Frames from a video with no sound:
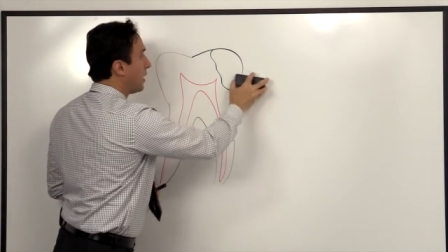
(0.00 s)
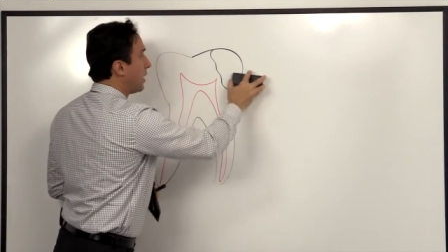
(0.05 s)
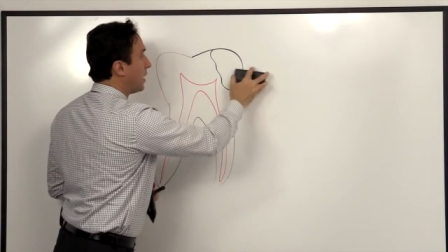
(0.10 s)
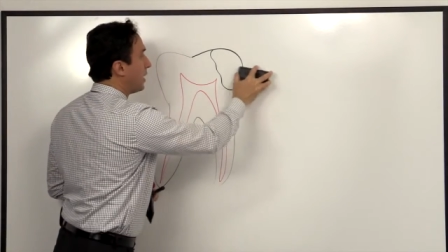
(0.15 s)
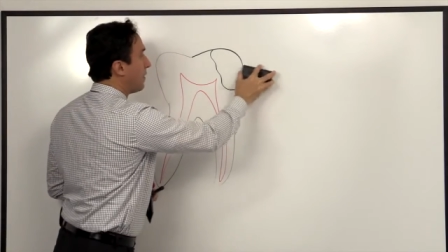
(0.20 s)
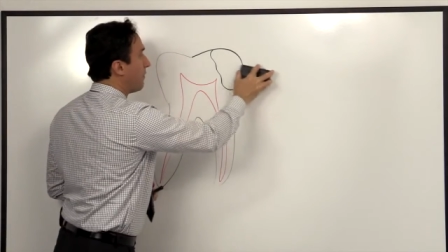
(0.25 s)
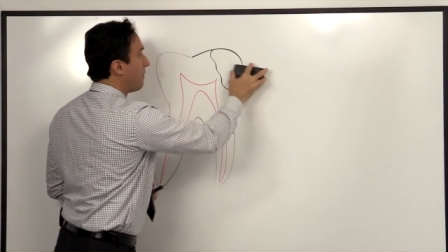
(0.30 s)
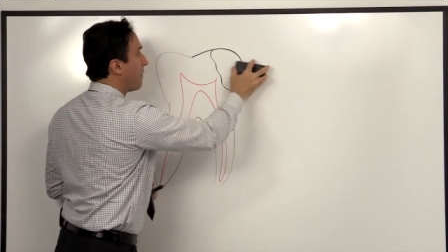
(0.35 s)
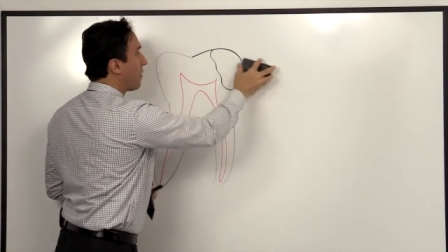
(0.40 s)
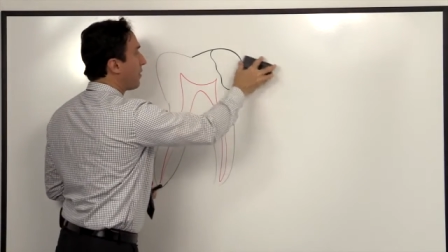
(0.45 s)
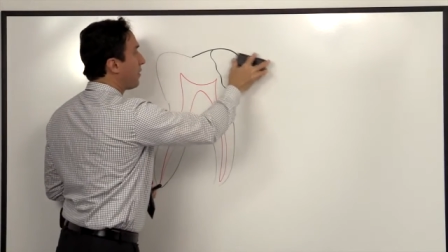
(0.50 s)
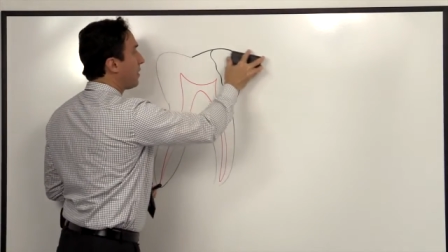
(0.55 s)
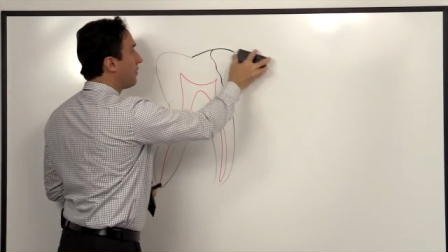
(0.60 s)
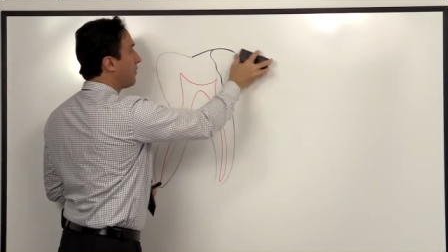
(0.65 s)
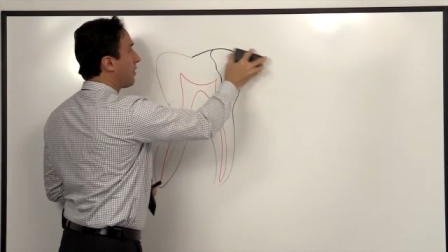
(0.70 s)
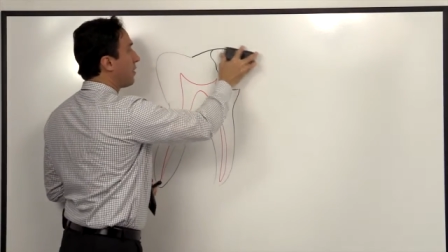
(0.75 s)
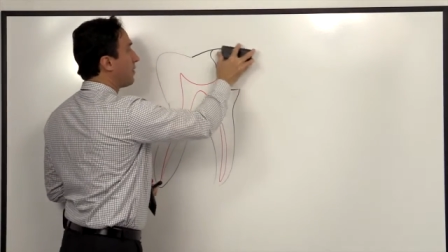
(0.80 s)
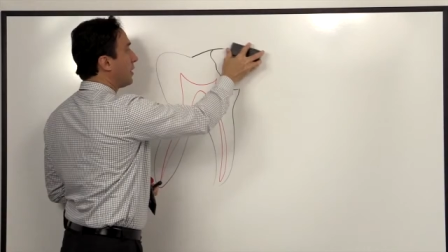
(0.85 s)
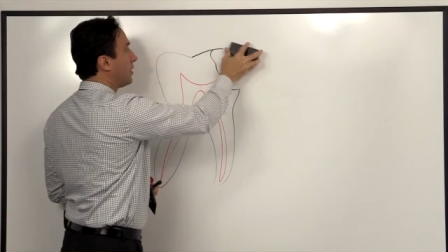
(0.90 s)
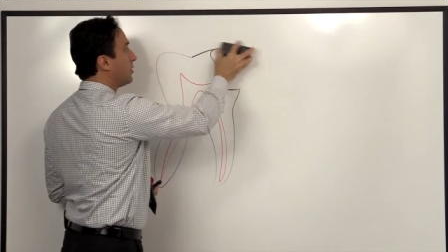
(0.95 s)
in a very,
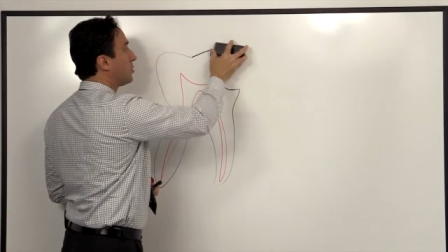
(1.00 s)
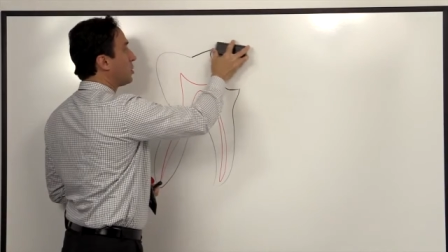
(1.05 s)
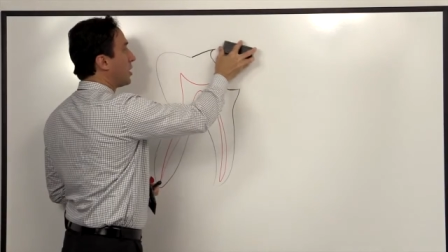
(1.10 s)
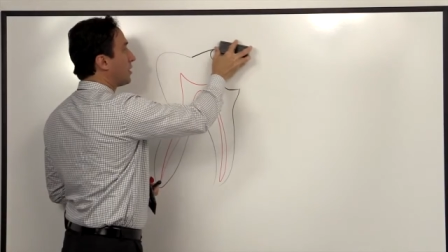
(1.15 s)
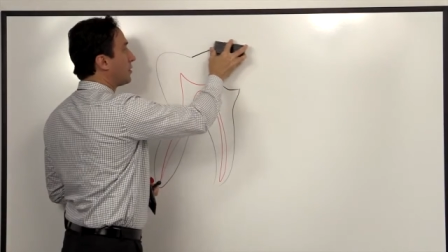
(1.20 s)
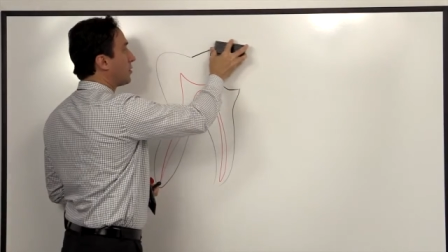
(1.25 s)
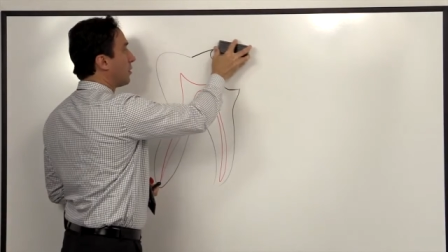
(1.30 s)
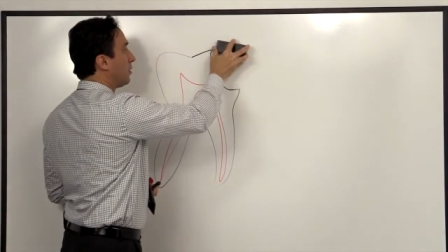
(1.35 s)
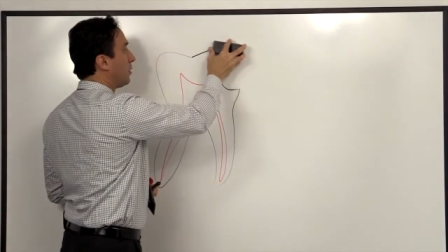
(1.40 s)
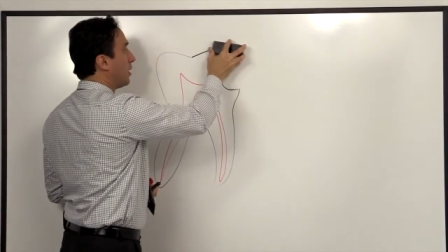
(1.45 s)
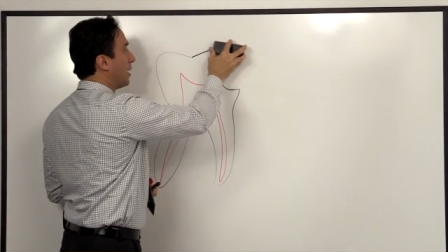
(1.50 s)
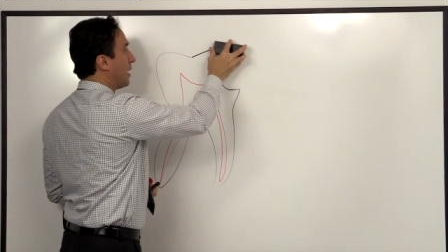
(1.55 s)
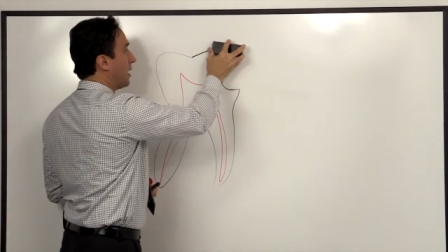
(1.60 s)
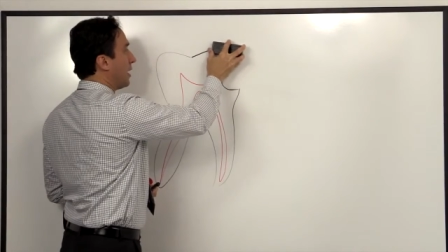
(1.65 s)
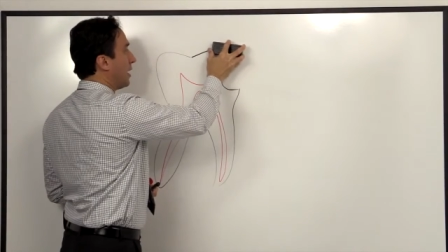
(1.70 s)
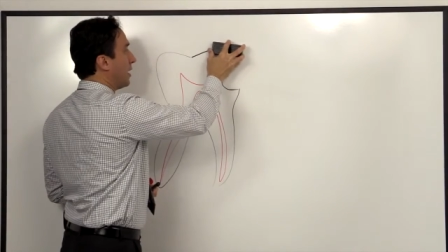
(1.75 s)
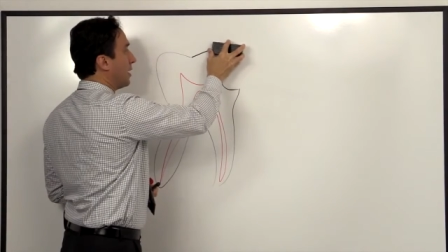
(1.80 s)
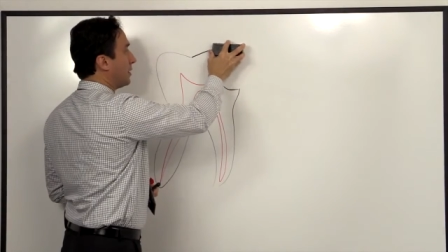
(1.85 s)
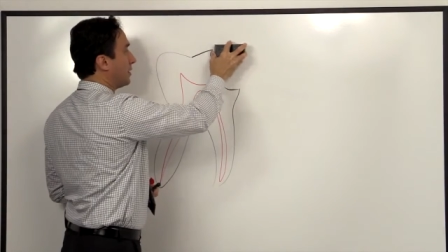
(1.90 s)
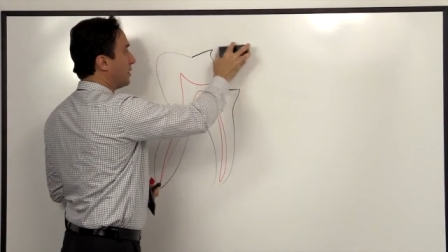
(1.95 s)
very gentle
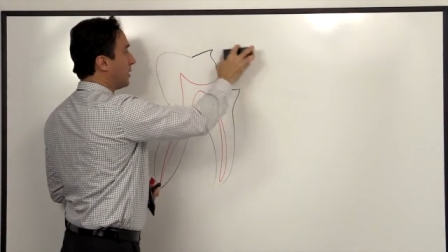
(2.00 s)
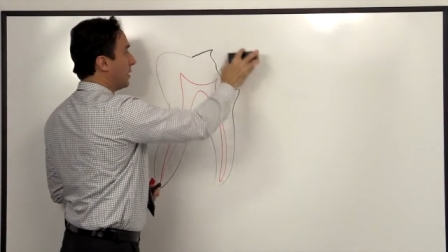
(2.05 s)
and